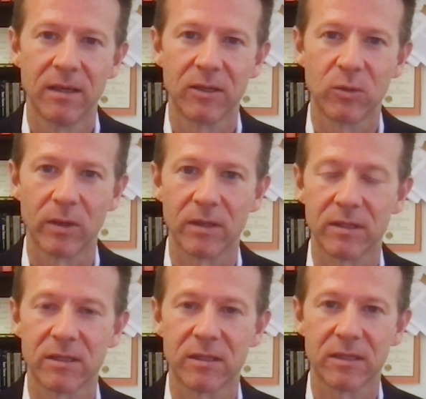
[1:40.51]
as well
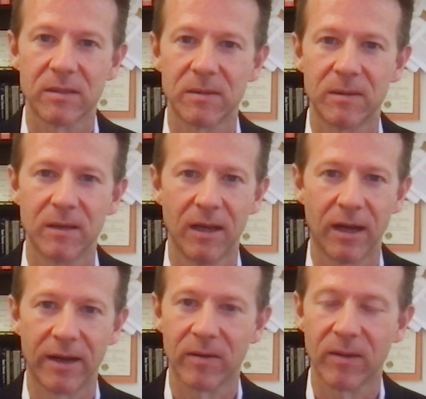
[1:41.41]
as just
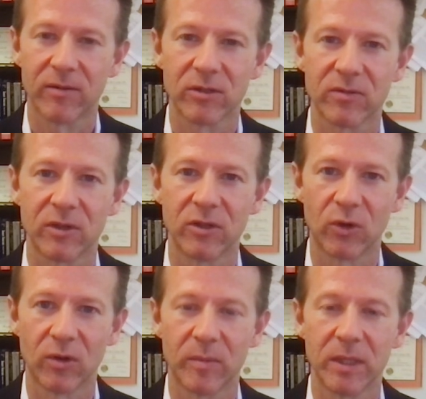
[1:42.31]
higher levels of
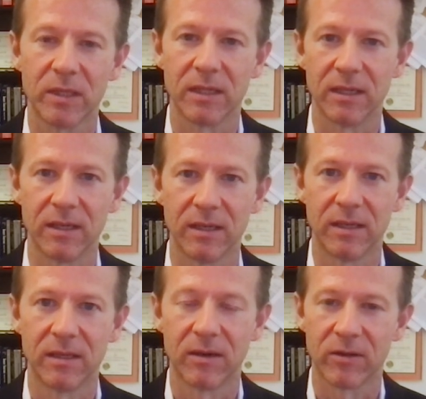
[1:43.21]
controllability
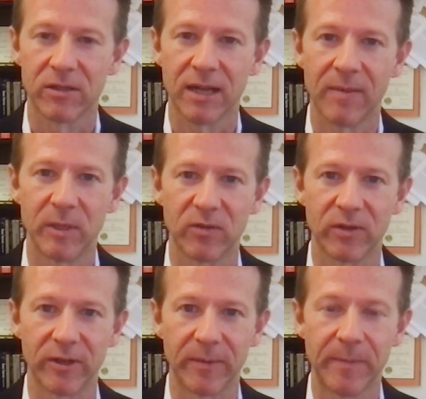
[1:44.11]
in Earth's
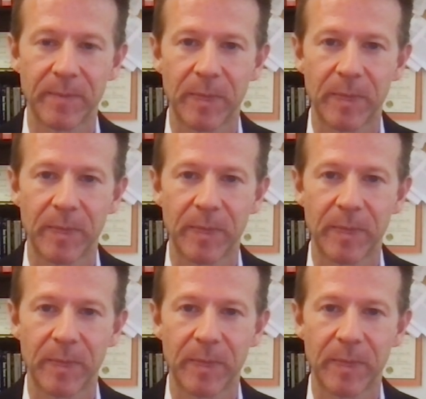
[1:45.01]
atmosphere.